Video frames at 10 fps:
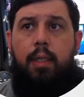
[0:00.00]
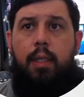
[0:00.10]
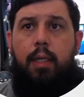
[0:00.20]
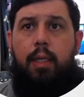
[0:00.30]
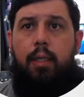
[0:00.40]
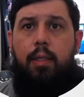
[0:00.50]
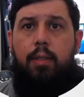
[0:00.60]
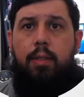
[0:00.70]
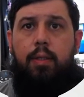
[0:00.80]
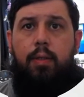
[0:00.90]
And
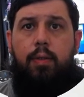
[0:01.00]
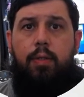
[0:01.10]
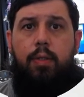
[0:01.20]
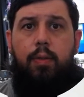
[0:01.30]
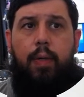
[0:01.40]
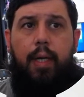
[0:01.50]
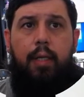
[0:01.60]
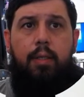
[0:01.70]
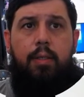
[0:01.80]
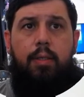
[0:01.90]
let's go to
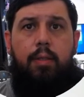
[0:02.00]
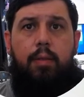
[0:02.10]
edit.